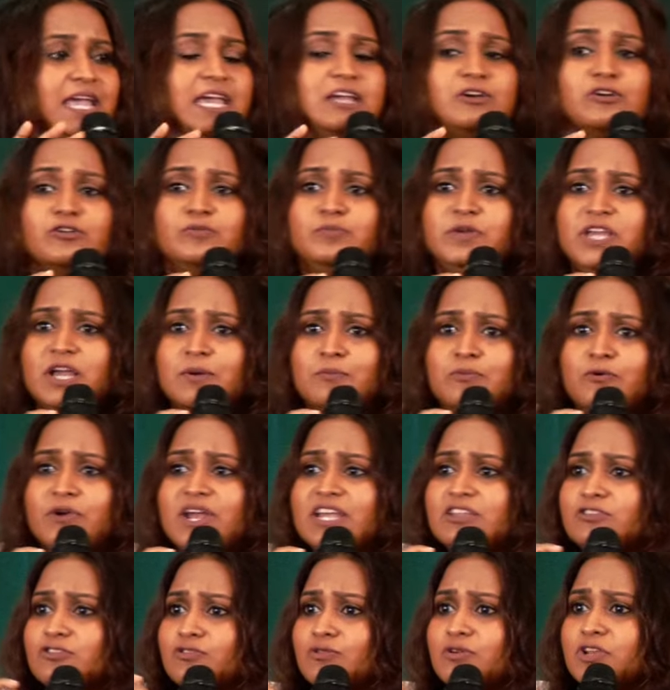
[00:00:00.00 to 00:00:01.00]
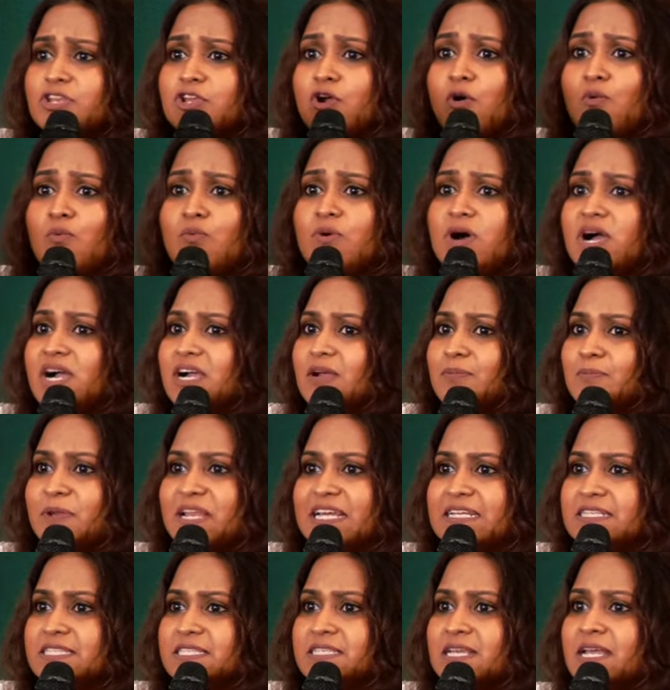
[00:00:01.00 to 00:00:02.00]
It could be a breakthrough in your
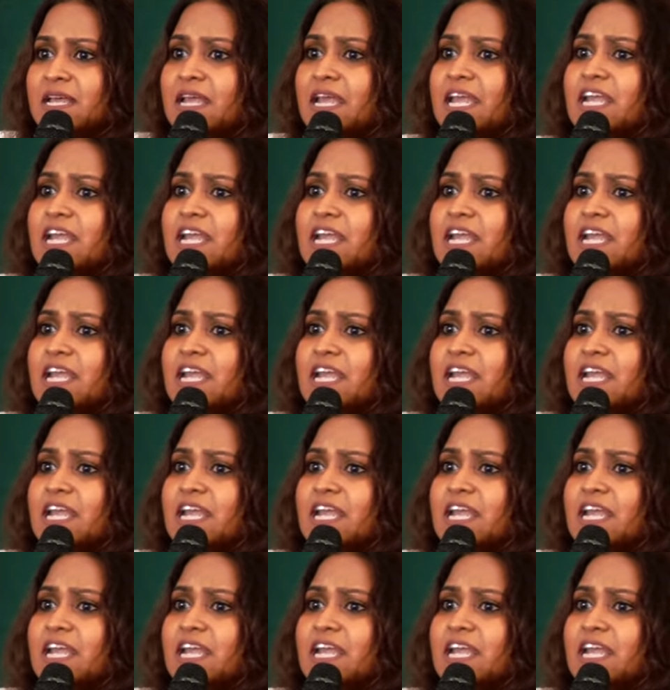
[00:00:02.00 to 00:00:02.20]
workplace.